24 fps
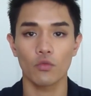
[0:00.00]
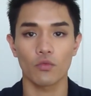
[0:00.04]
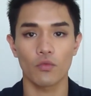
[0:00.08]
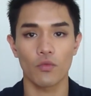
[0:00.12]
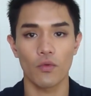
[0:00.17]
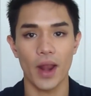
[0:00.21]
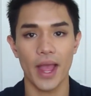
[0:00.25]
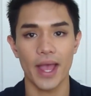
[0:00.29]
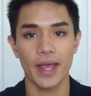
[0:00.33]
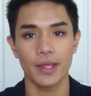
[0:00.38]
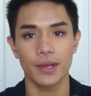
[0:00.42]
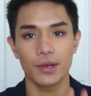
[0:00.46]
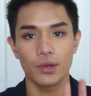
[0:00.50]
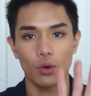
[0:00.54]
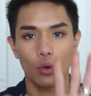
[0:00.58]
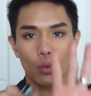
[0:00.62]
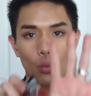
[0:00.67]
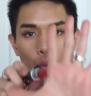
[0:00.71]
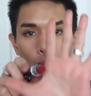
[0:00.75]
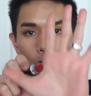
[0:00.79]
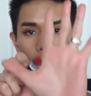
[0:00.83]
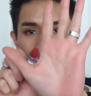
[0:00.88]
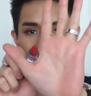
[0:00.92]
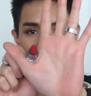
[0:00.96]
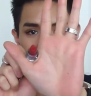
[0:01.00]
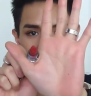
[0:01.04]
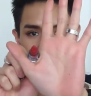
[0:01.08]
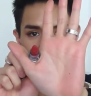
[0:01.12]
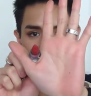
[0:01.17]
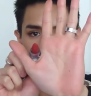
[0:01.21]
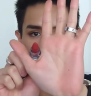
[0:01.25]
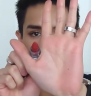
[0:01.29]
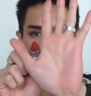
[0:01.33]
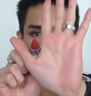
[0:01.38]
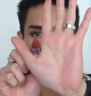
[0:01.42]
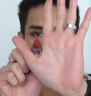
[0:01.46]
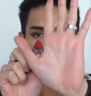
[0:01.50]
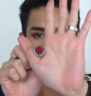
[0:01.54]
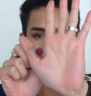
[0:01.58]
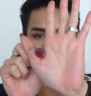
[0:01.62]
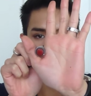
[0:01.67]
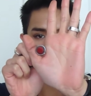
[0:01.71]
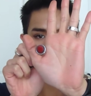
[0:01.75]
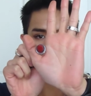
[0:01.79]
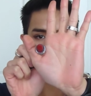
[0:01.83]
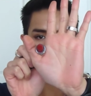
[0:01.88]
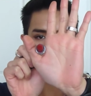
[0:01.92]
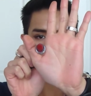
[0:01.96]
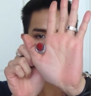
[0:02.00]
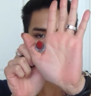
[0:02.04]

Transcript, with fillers: red wine color